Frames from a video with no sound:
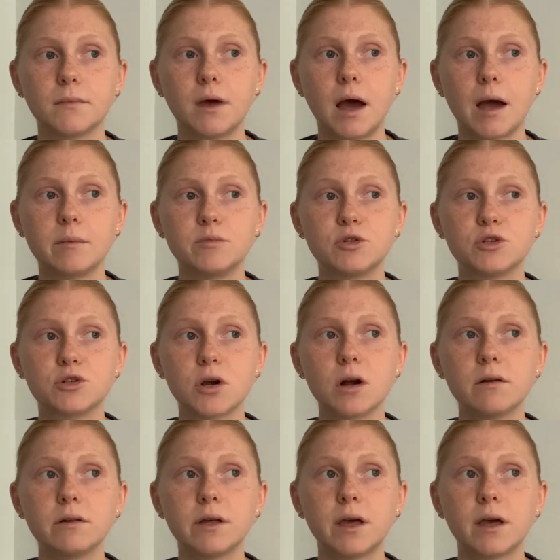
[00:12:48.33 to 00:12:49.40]
I'm
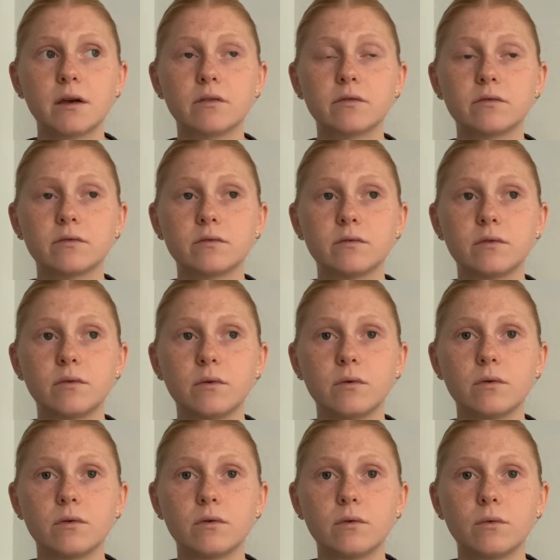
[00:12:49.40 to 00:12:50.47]
struggling
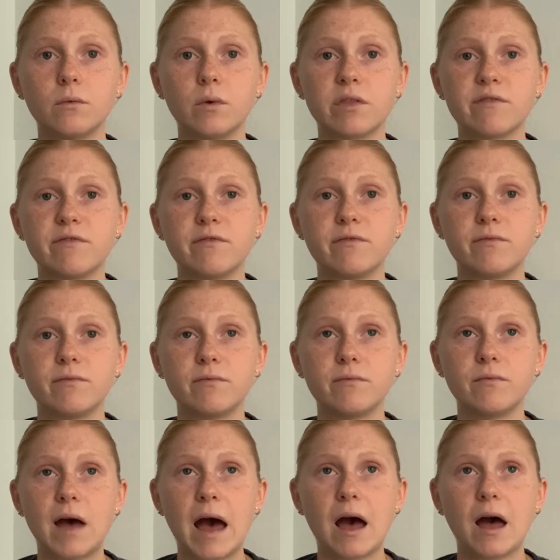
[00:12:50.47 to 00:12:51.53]
with
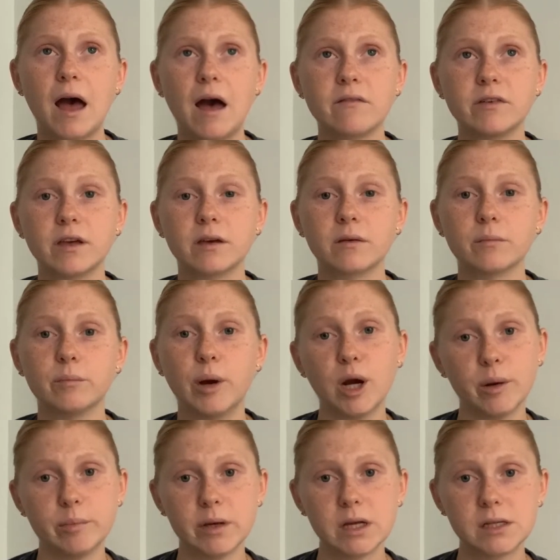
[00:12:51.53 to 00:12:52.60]
having
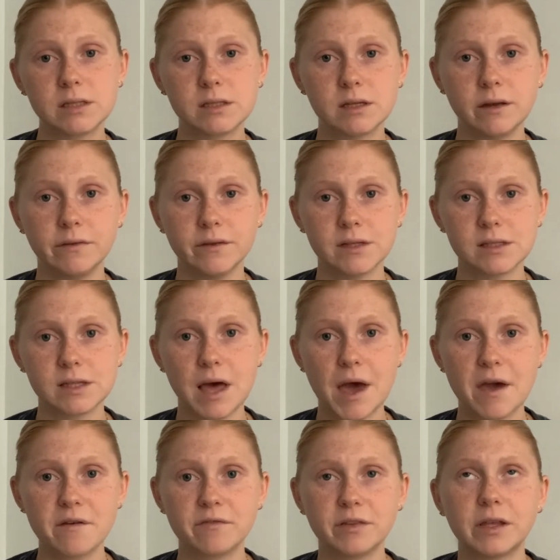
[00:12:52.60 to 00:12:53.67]
purpose in this life.
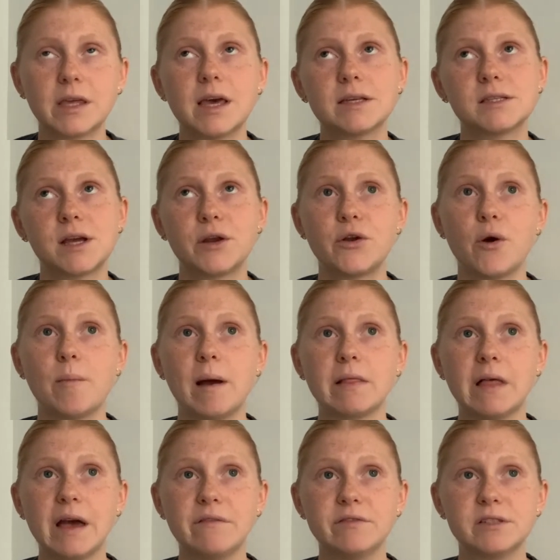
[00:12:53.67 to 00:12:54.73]
Like, yes, I know my
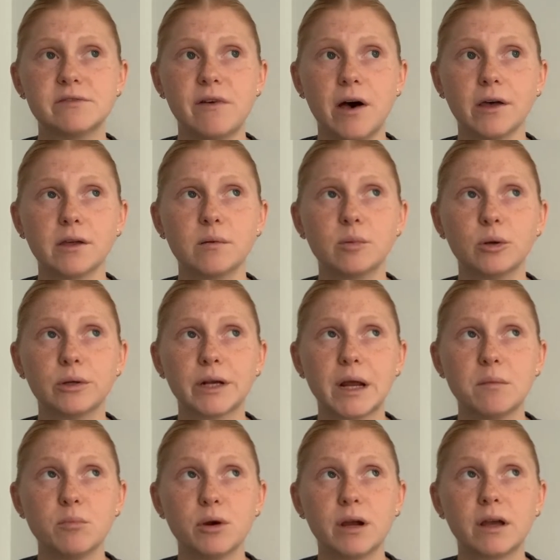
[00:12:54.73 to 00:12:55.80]
life is valuable and I
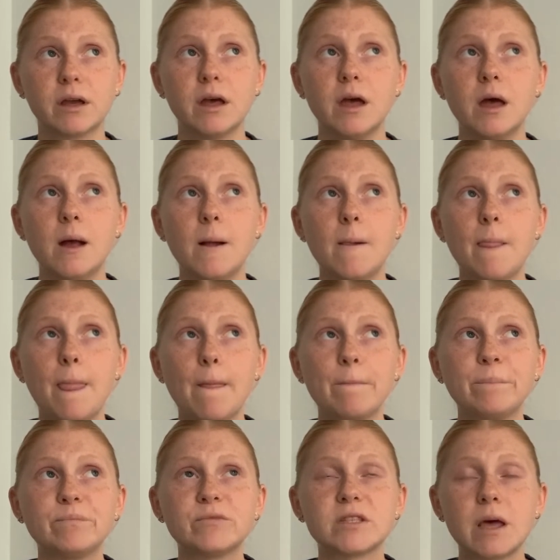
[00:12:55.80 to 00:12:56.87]
bring
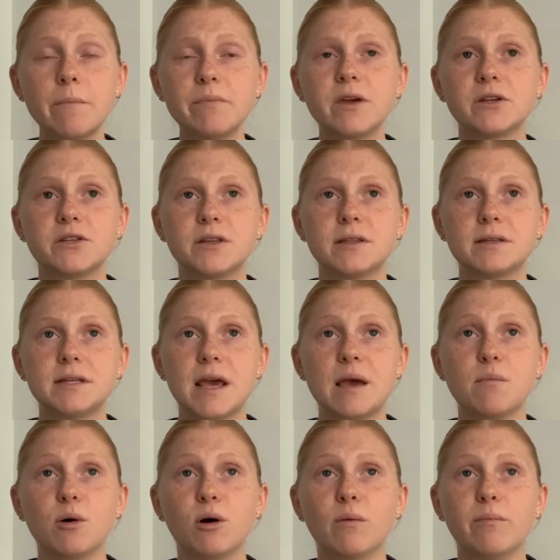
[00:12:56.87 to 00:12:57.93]
something to the
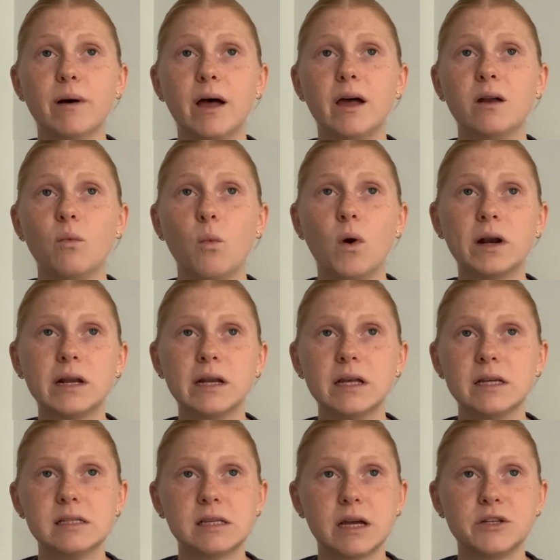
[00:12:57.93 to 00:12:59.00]
table, but what it
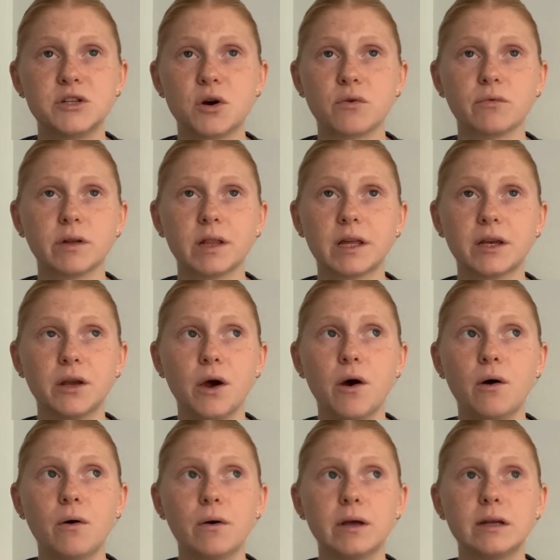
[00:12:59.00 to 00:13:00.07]
is, I don't really know.